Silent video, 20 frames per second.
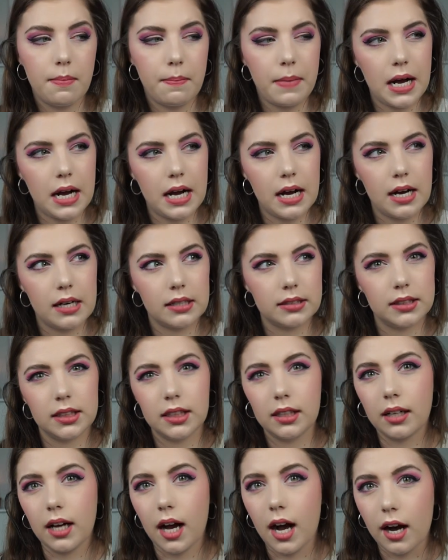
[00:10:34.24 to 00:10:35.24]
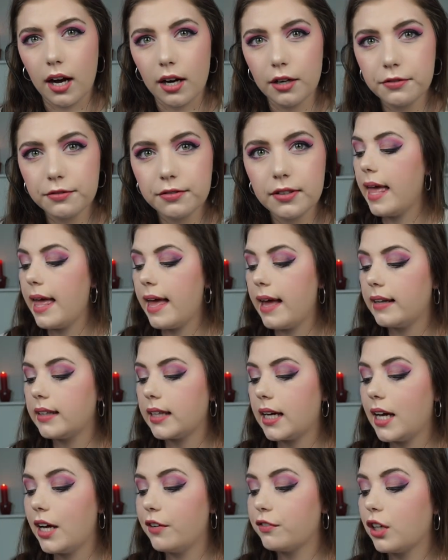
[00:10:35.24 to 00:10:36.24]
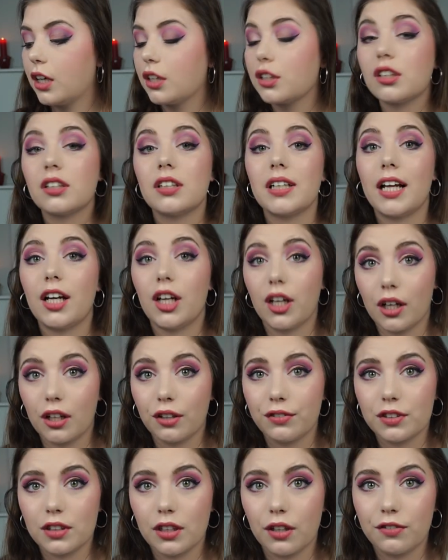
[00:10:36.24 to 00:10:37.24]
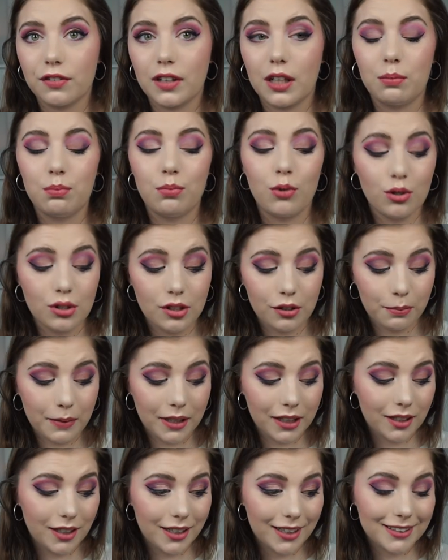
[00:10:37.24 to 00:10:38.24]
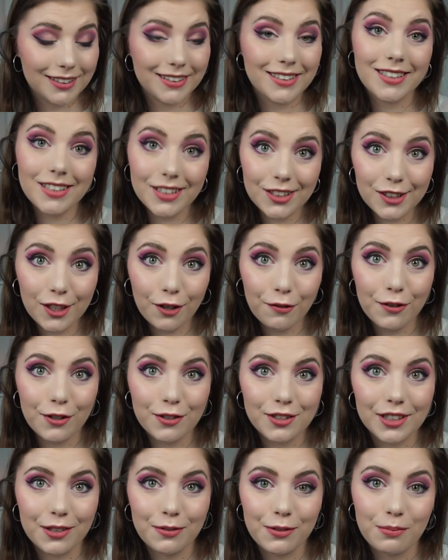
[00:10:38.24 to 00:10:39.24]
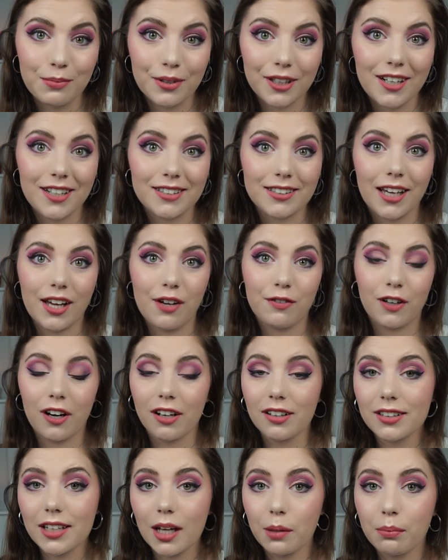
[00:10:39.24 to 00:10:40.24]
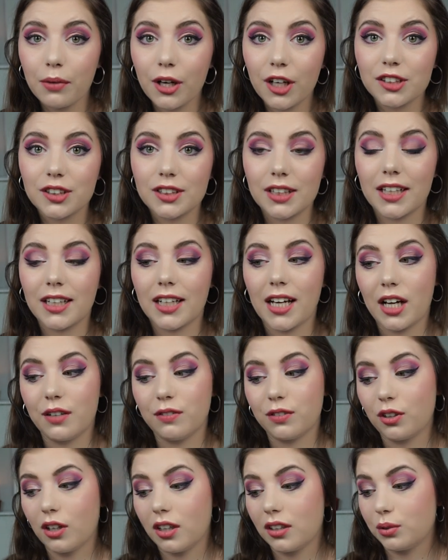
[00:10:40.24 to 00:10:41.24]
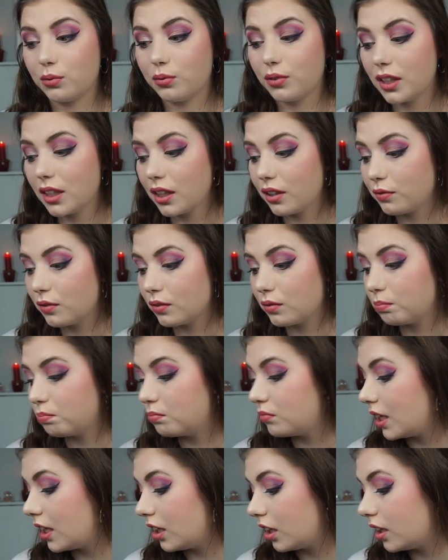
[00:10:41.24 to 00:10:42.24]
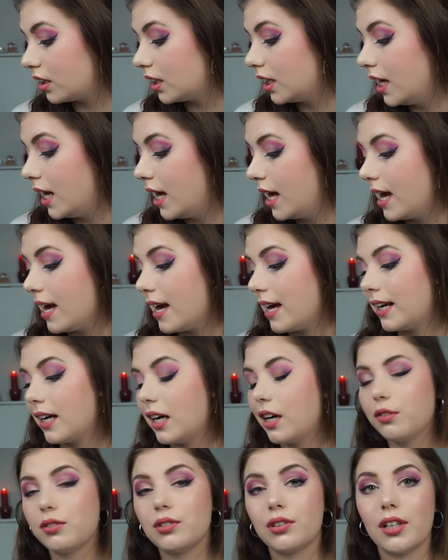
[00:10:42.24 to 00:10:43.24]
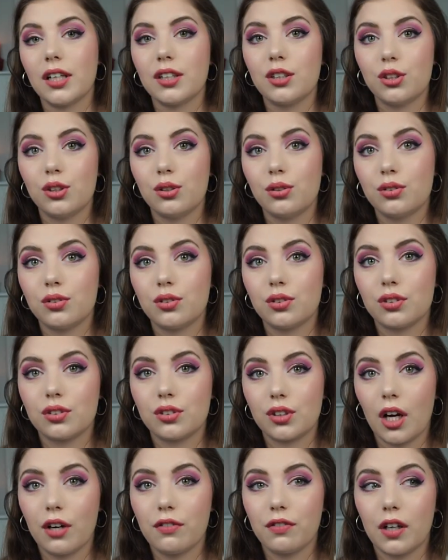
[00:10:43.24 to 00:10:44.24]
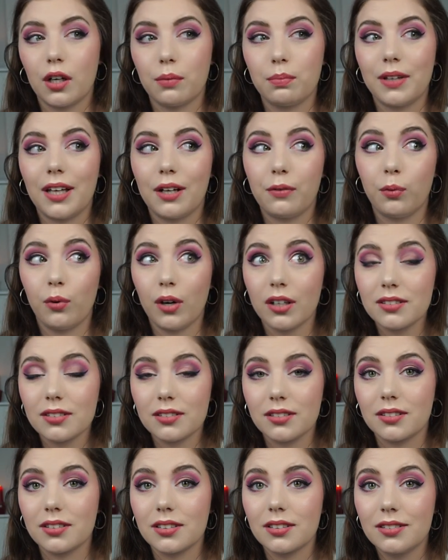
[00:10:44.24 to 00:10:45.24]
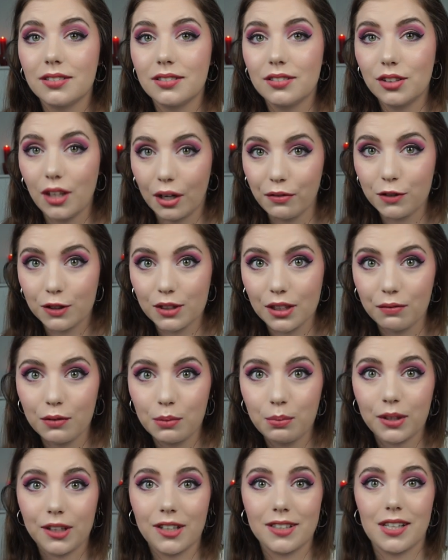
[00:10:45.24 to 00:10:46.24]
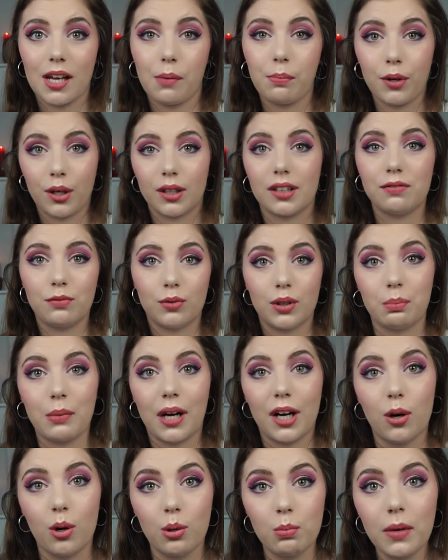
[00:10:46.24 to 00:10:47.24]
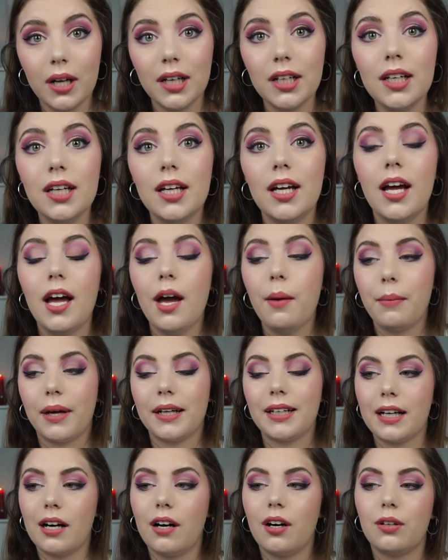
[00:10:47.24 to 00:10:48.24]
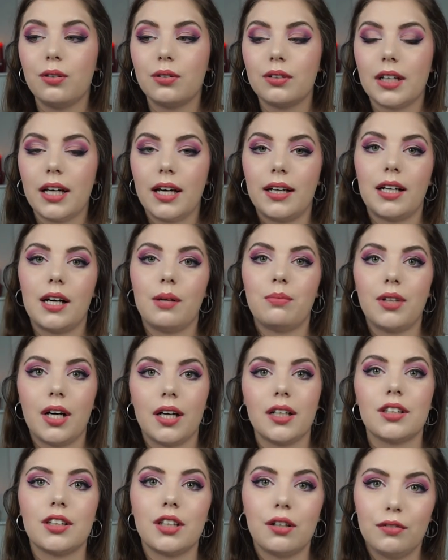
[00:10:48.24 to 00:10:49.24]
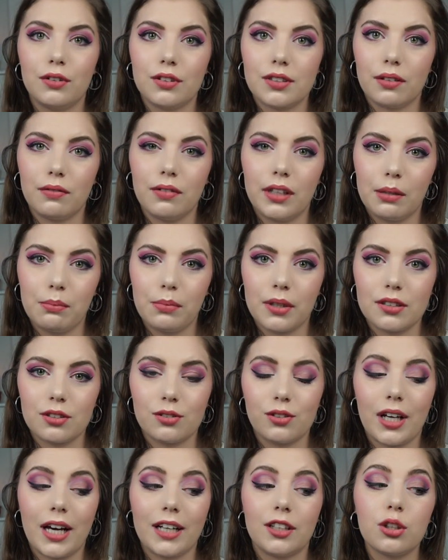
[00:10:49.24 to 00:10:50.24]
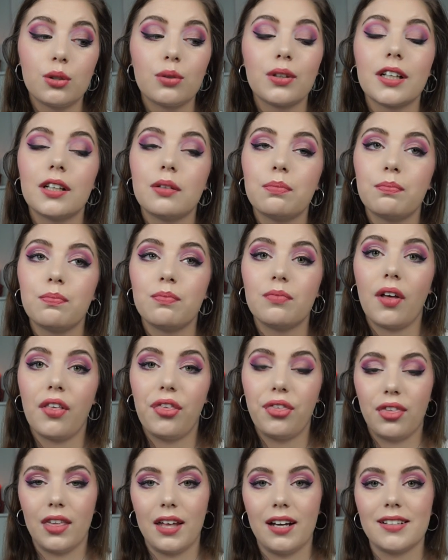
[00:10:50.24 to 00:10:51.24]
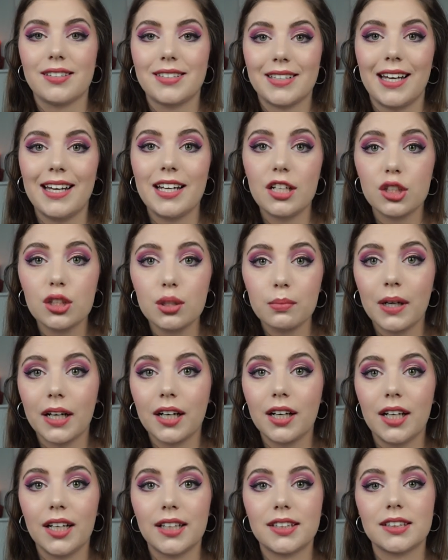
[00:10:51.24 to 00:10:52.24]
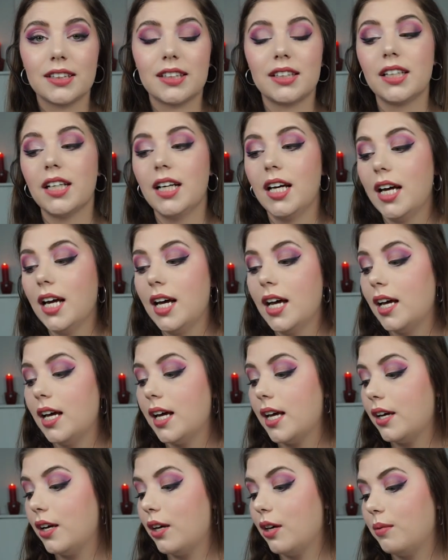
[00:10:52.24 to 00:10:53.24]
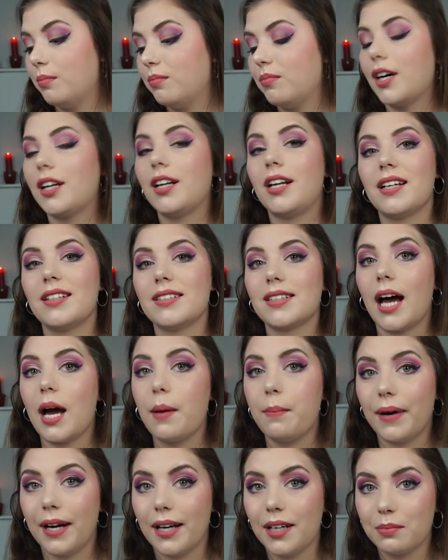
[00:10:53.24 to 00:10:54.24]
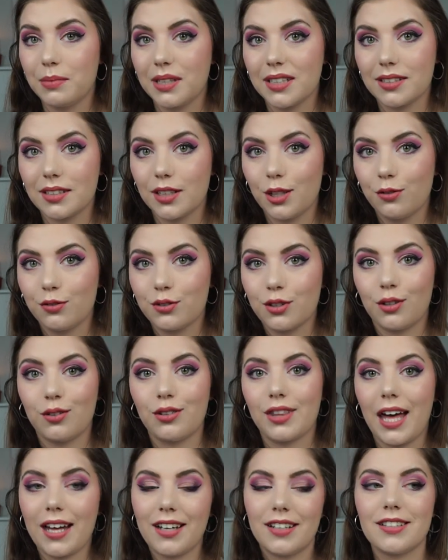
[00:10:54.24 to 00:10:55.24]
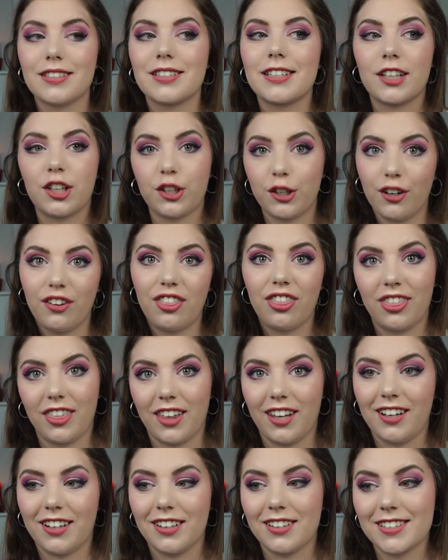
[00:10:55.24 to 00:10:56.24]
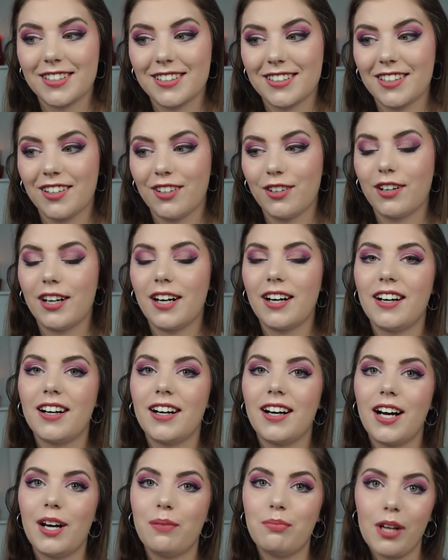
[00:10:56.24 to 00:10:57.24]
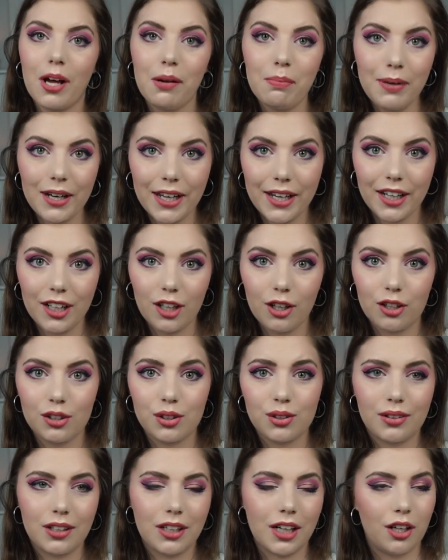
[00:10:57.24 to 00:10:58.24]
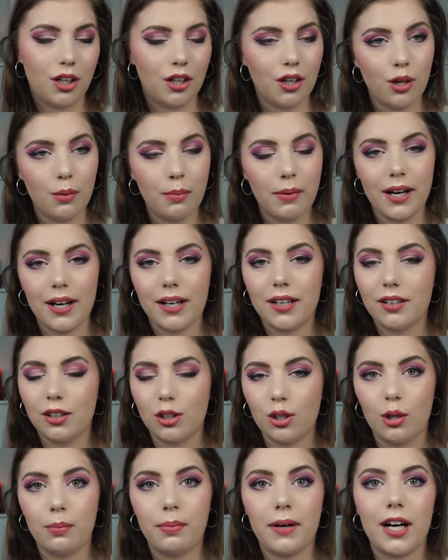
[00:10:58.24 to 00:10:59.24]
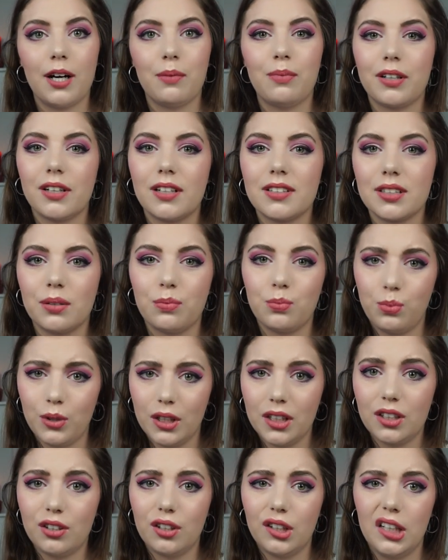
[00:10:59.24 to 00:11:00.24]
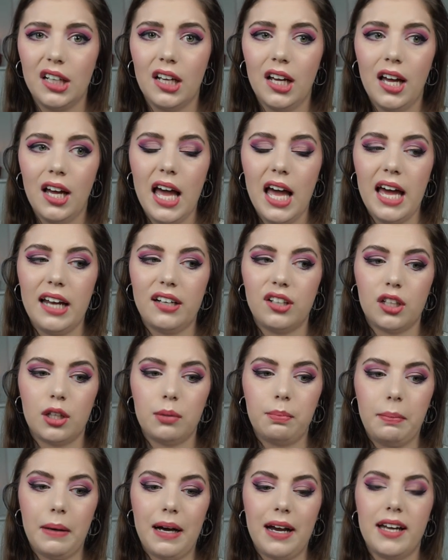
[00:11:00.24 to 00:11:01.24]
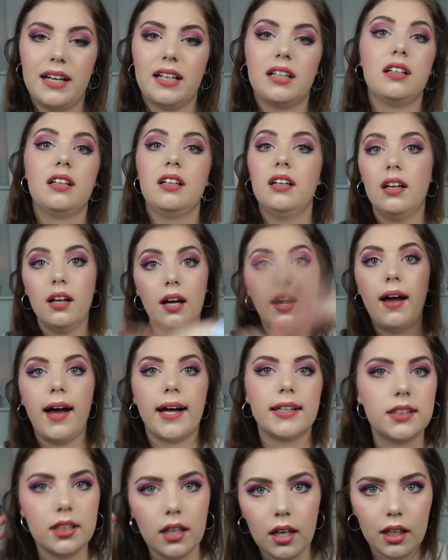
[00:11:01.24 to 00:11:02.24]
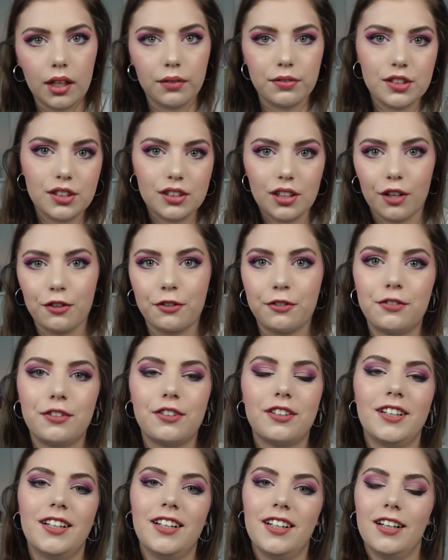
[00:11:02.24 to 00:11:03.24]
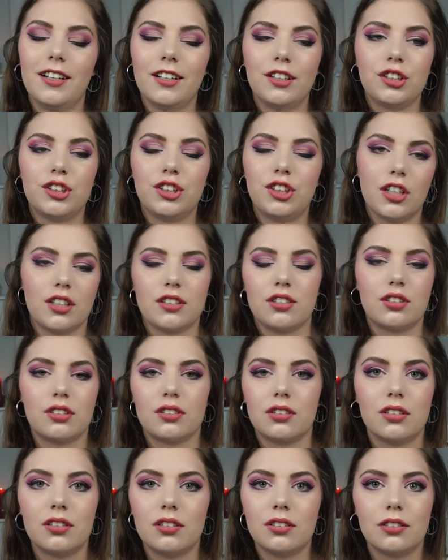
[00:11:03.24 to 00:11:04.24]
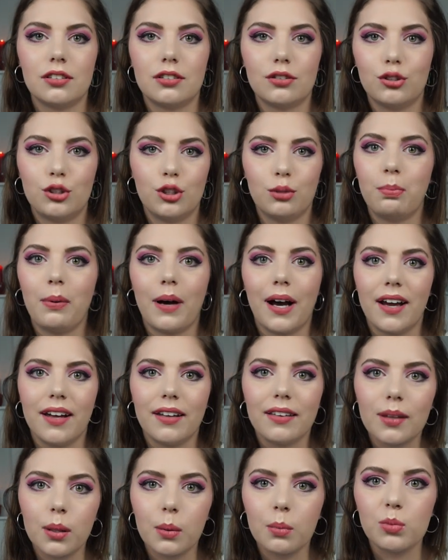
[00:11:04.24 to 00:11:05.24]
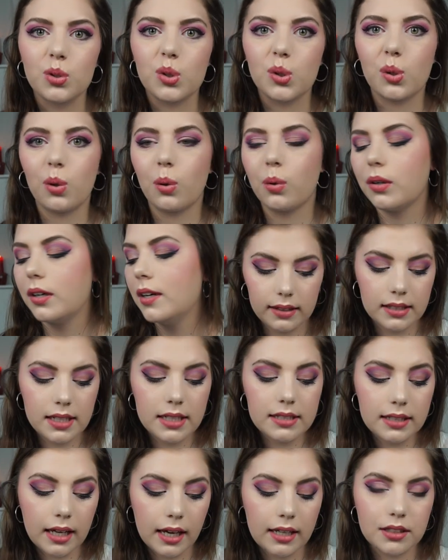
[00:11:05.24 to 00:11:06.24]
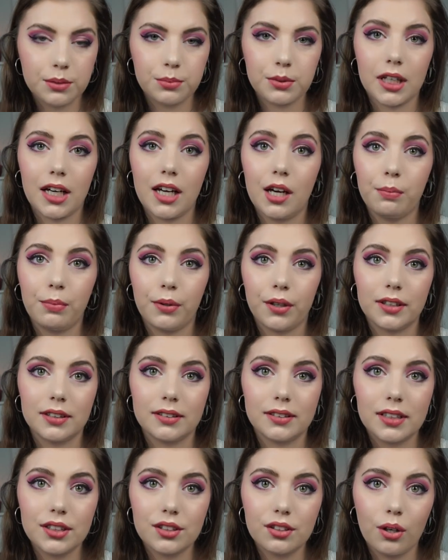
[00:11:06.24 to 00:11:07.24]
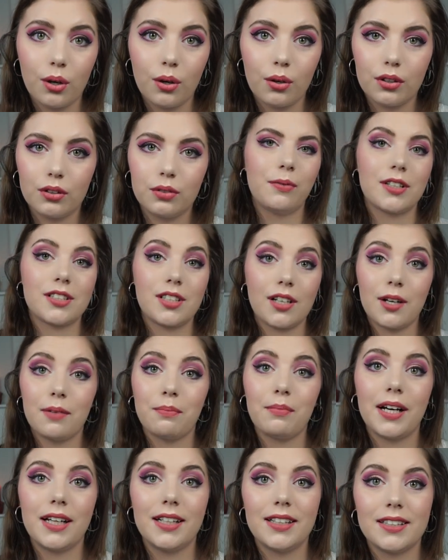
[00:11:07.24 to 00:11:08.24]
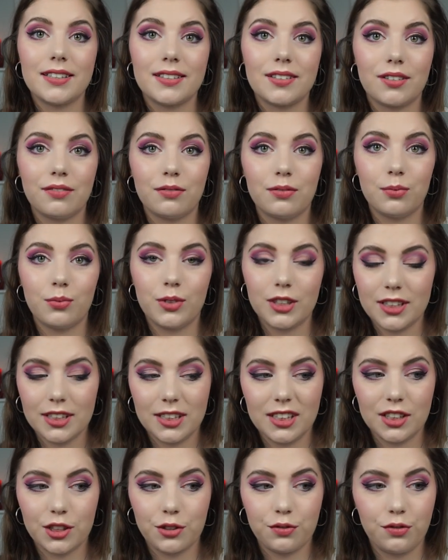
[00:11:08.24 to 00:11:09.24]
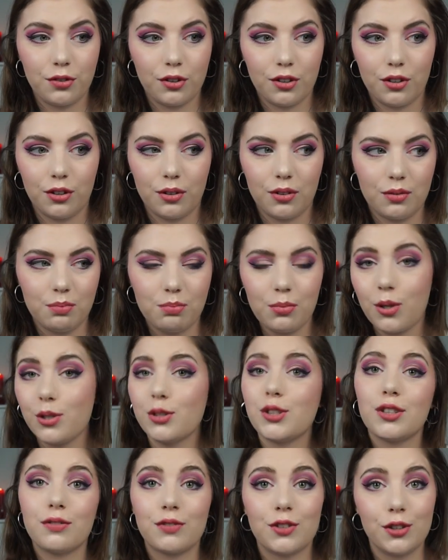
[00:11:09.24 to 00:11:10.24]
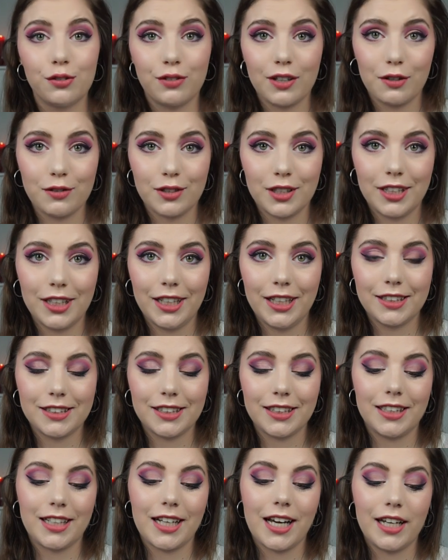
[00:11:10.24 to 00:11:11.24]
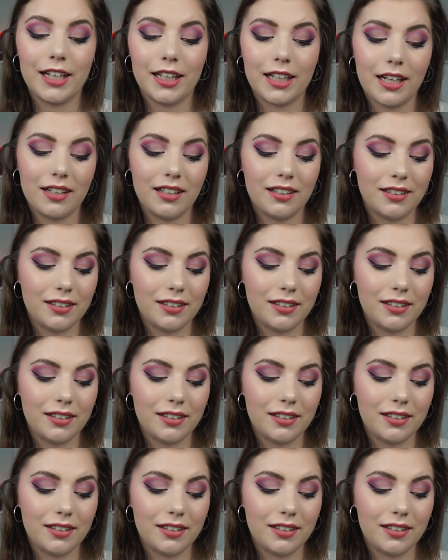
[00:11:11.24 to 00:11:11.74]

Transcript: past year and a half and I have gotten a lot of stuff and most of my collection is W7 because I have gotten that much and I have gotten rid of a lot and I have tried to use stuff up that wasn't W7 because I bought it with my own money. But now that I'm not a W7 ambassador, I don't get things into my collection um, unless I buy it myself. So that is a good thing. So I'm not planning on doing a low buy or no buy because I'm pretty good at not buying a ton of stuff just to buy them, you know. These items I have bought in this haul was on my list, wish list for most of 2018 and